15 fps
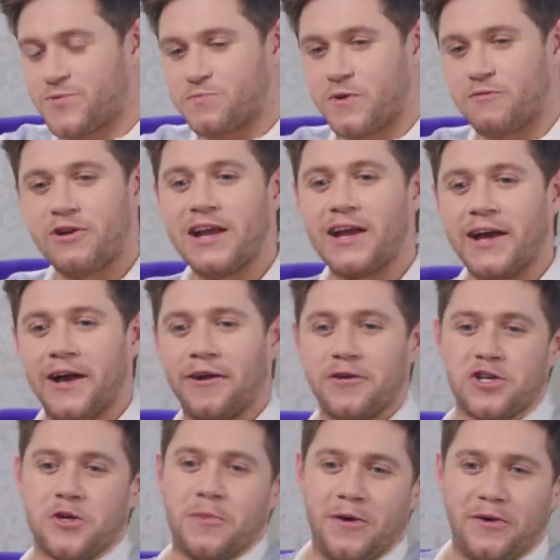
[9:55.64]
be really
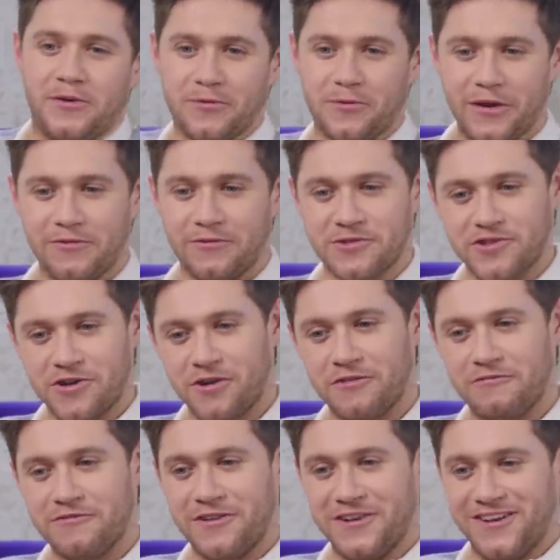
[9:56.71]
Irish about it and quite mm.
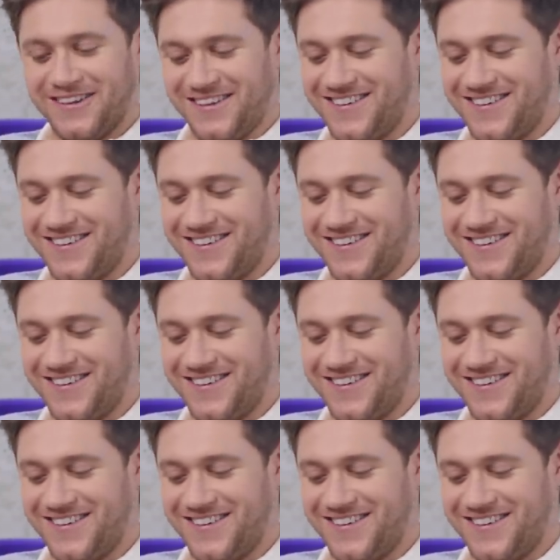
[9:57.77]
reserved and